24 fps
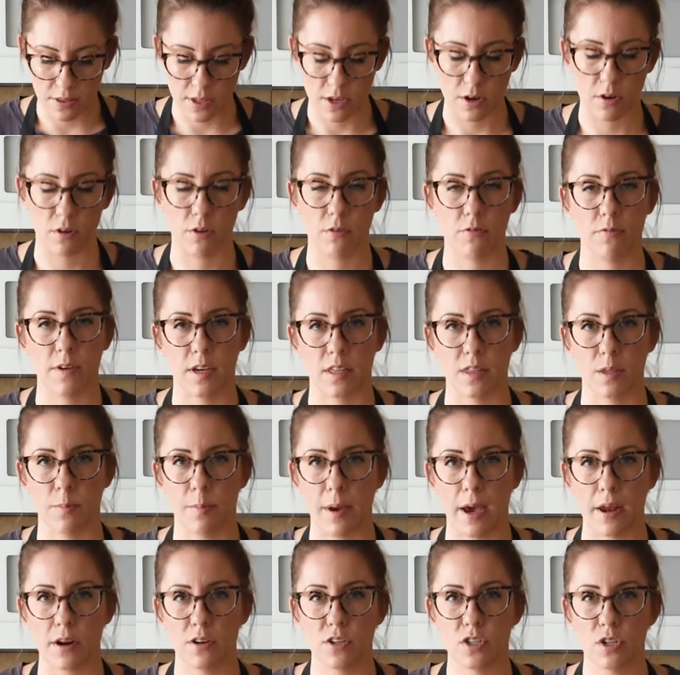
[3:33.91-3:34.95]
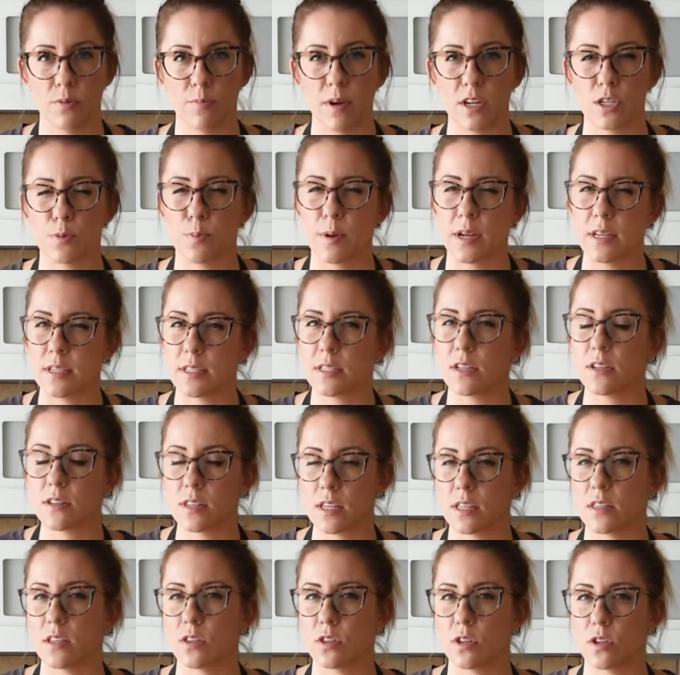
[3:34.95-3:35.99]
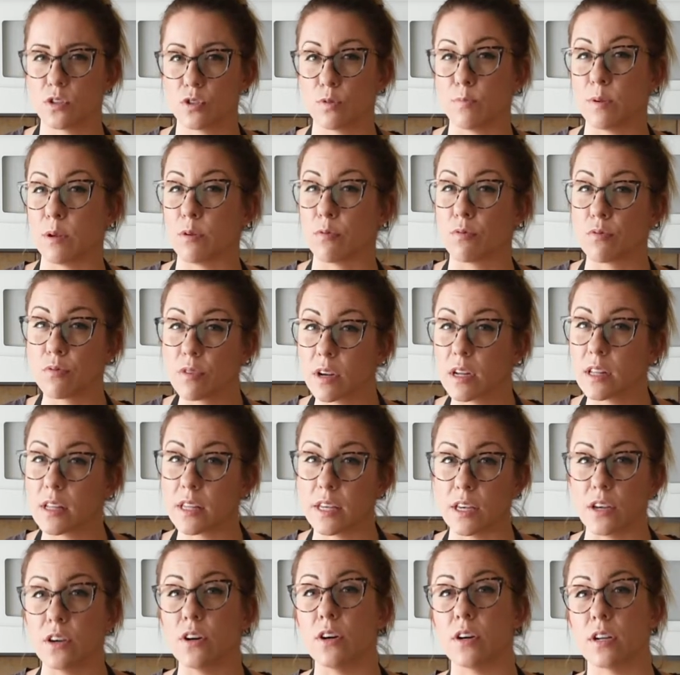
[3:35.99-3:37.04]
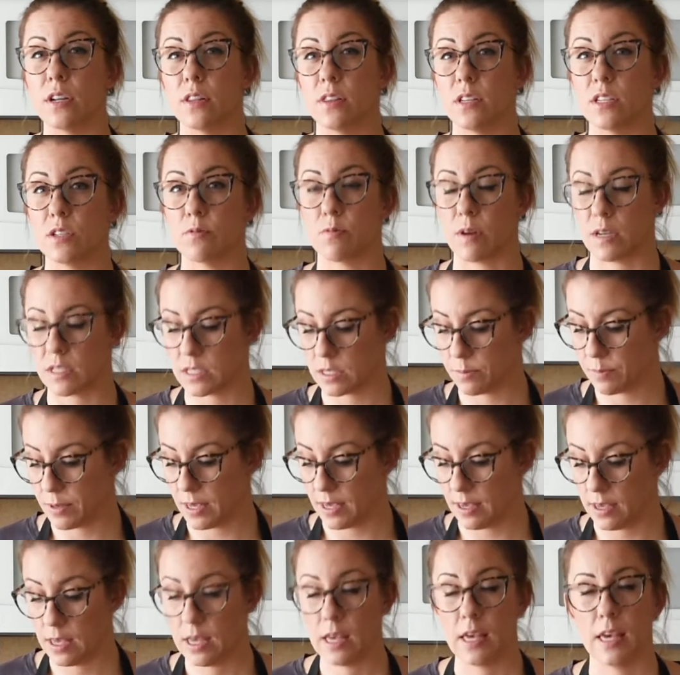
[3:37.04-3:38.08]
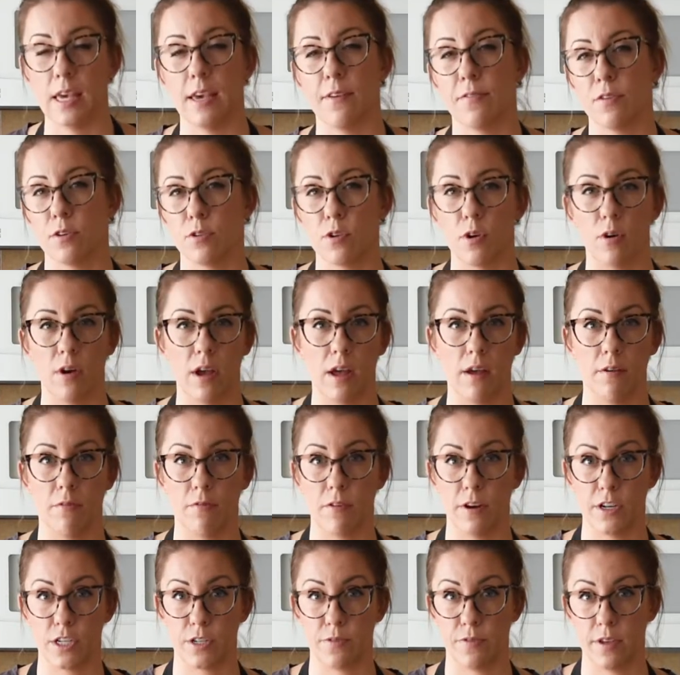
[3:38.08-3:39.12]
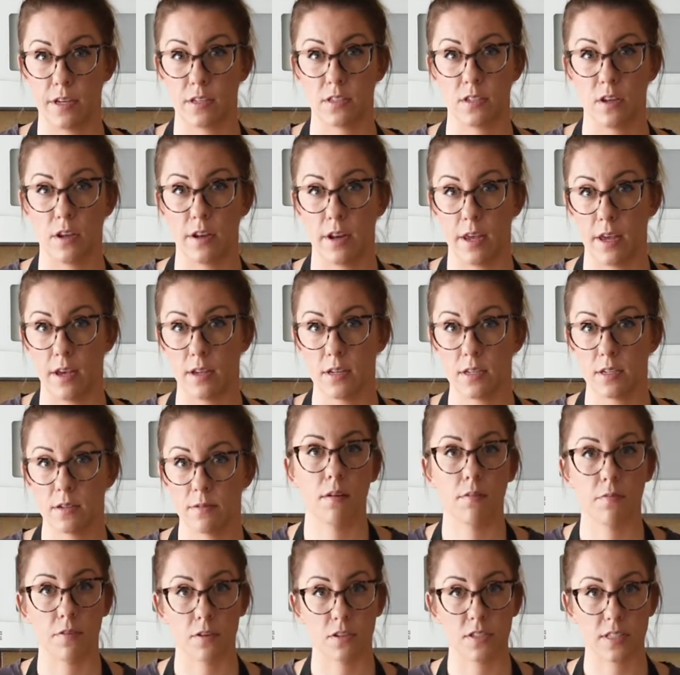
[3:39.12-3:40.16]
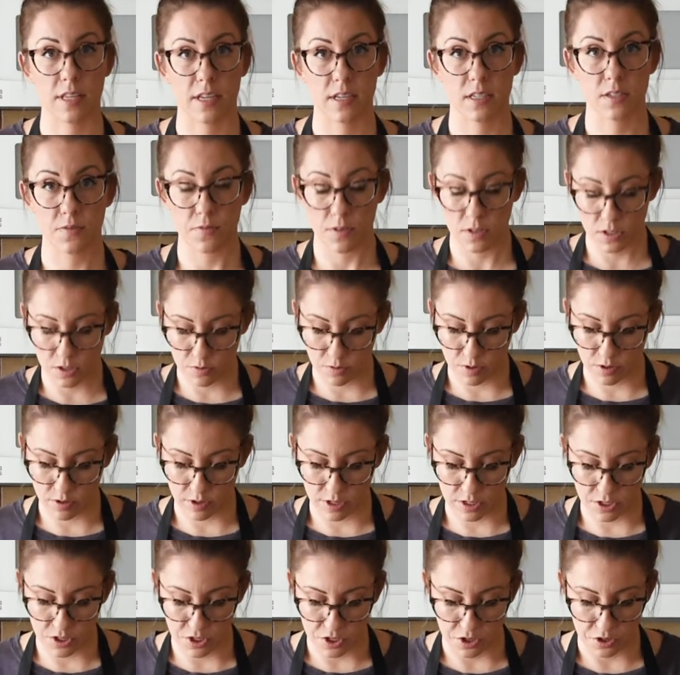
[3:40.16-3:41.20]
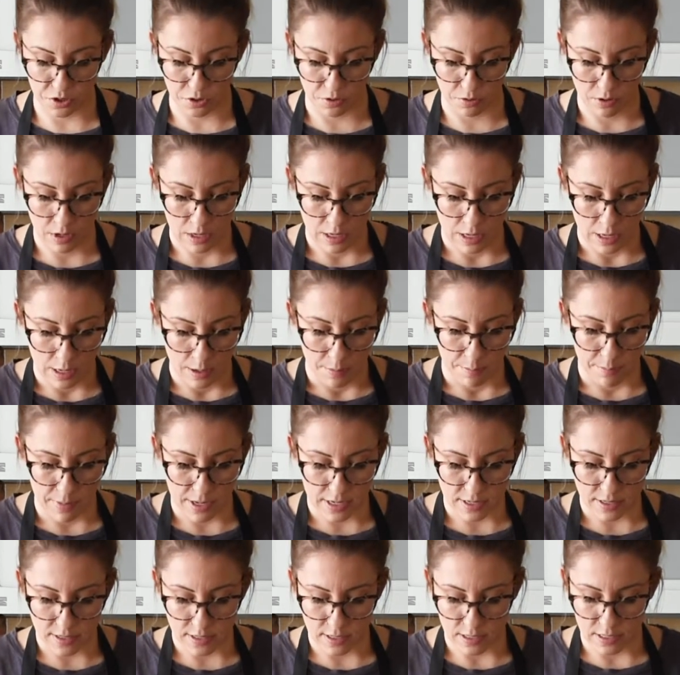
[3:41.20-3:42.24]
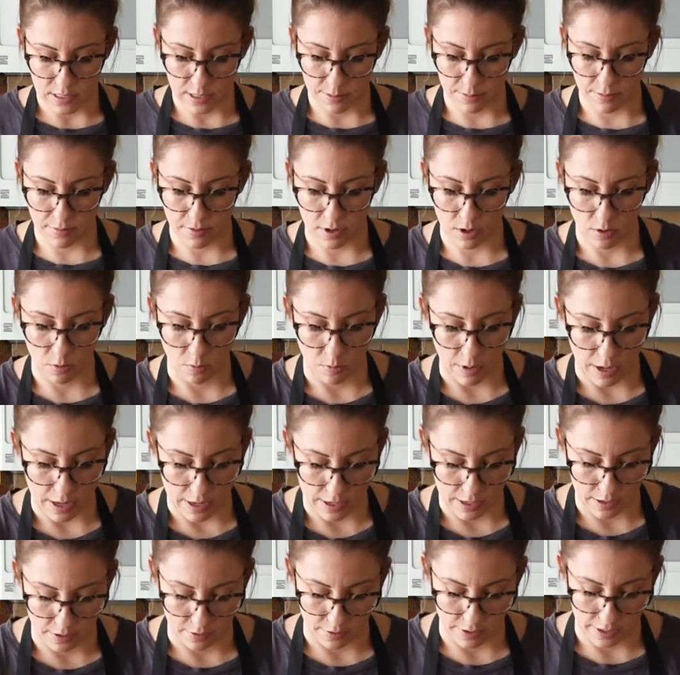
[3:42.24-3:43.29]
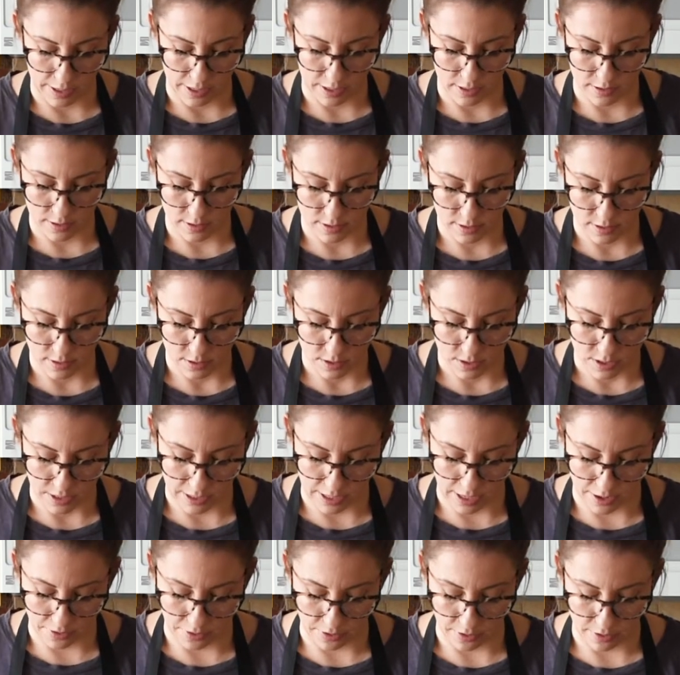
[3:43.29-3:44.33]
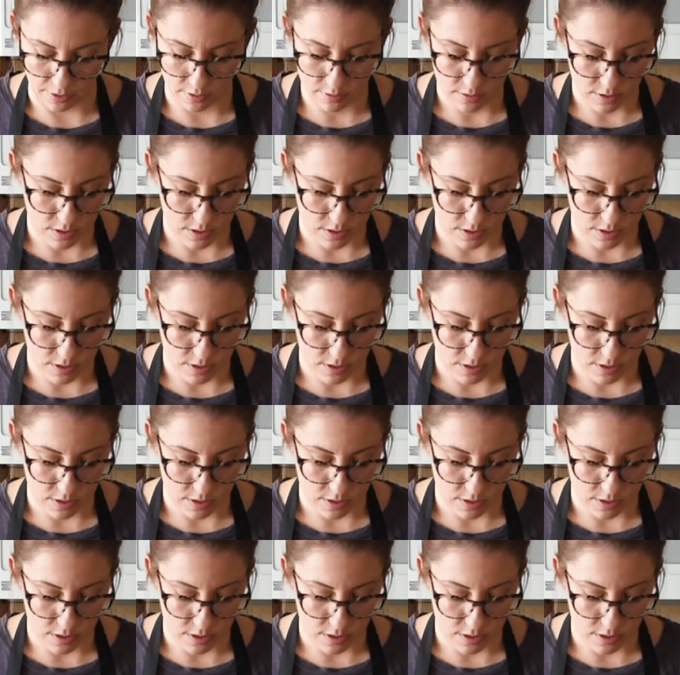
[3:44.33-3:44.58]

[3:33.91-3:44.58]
They don't affect the batter too much, but I still think that those would be really good in this recipe if you don't have fresh figs on hand. First things first, we're going to mix some of our wet ingredients together.